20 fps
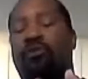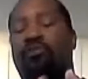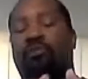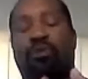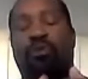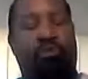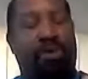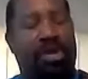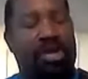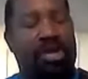as
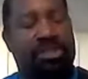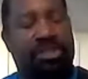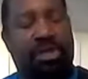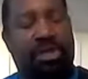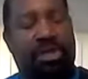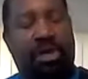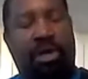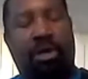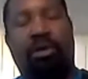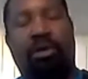where the
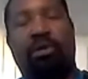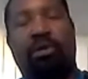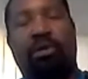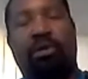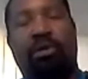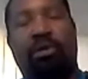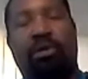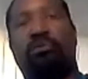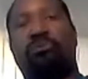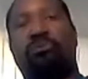bridge
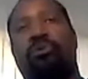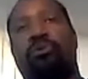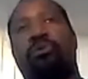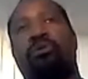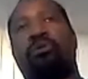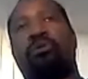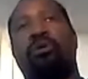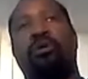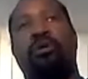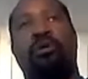goes
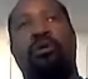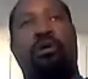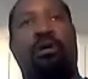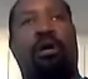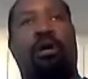or